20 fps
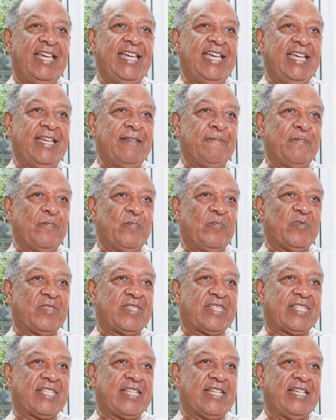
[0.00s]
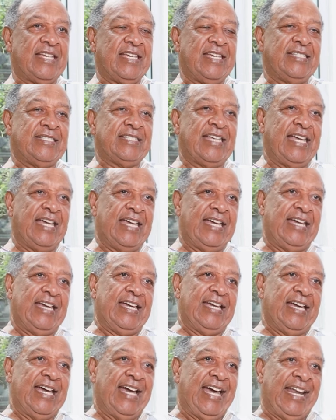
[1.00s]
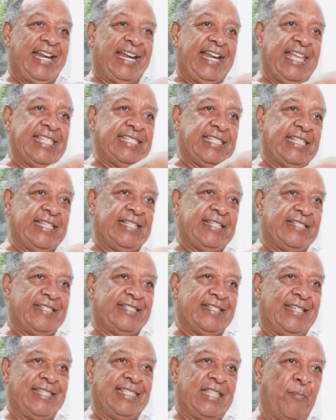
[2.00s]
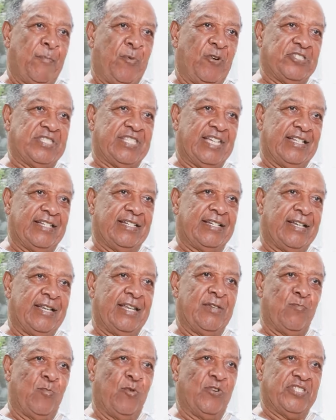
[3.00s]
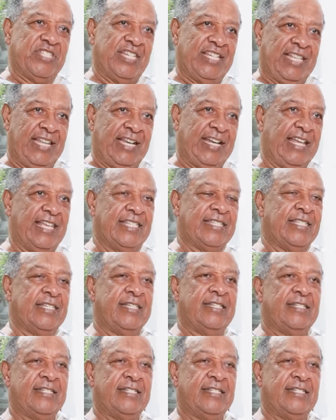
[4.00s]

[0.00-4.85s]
and is a red in the bottle, clean bottle, red.